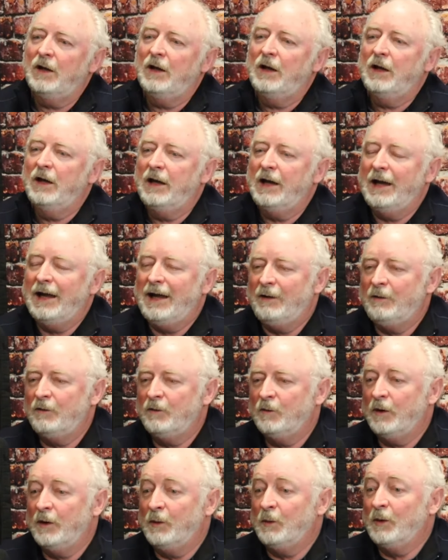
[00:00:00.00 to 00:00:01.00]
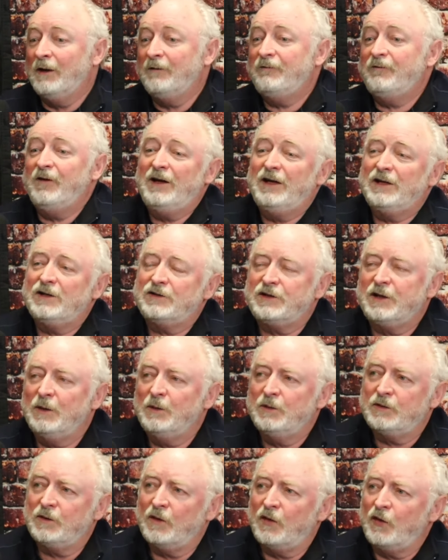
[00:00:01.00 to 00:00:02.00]
Right. And, and, when I finished, it
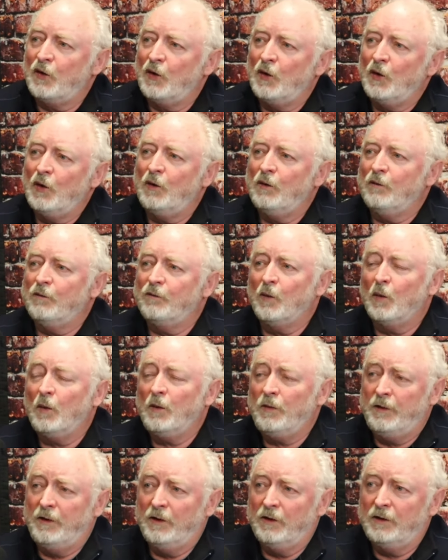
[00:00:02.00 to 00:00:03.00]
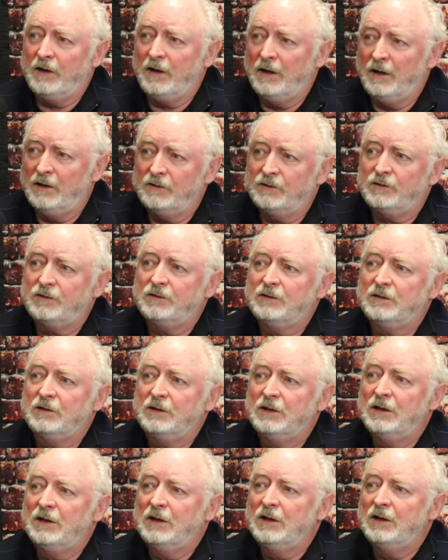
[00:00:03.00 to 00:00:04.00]
was a third or fourth year case.
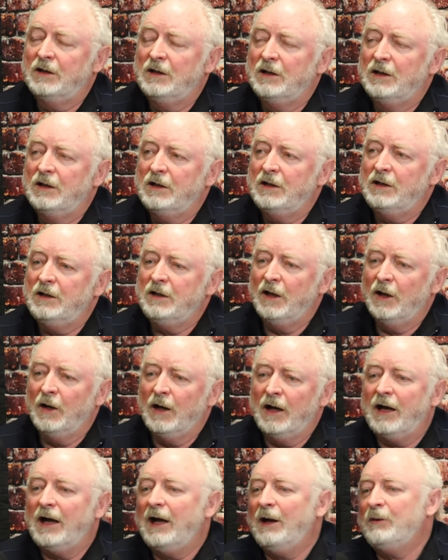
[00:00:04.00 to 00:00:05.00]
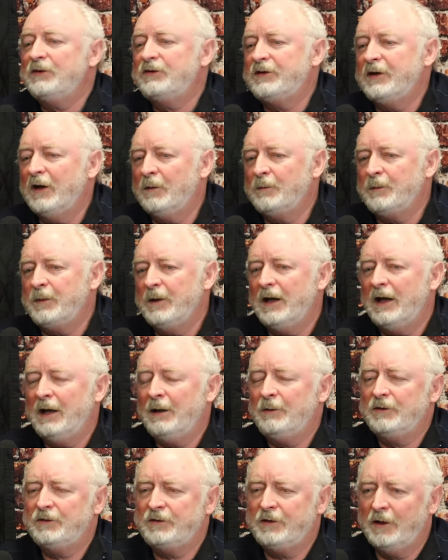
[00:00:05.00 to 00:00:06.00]
You know, I, I was yeah. help I
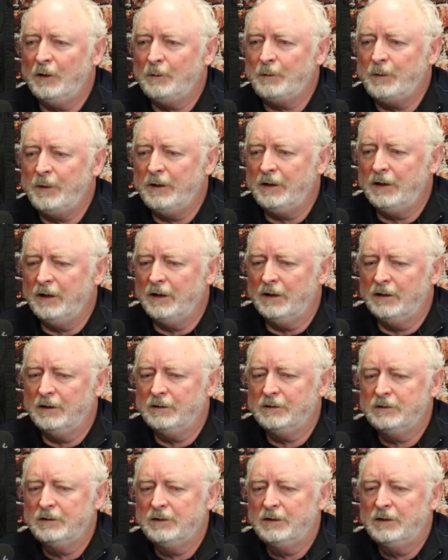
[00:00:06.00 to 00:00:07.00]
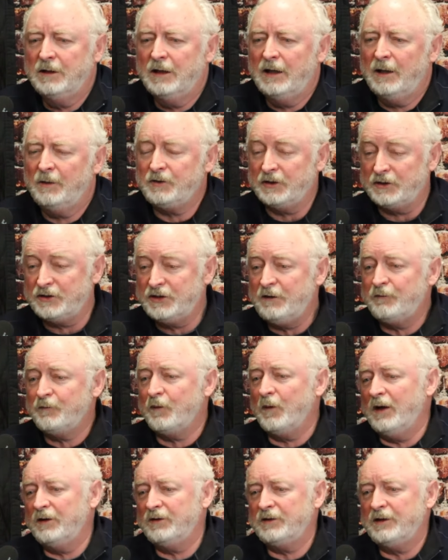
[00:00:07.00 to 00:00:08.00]
was helping a uh, I was a chief
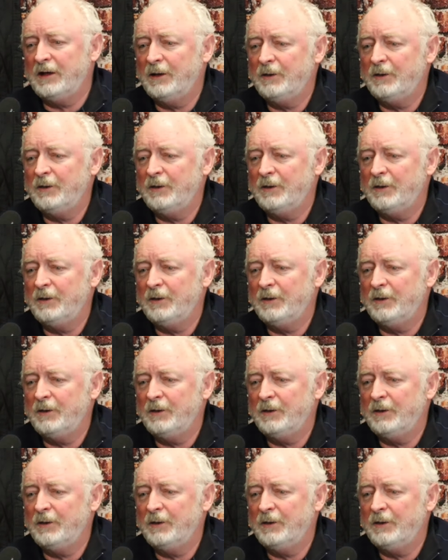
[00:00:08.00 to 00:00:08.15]
resident.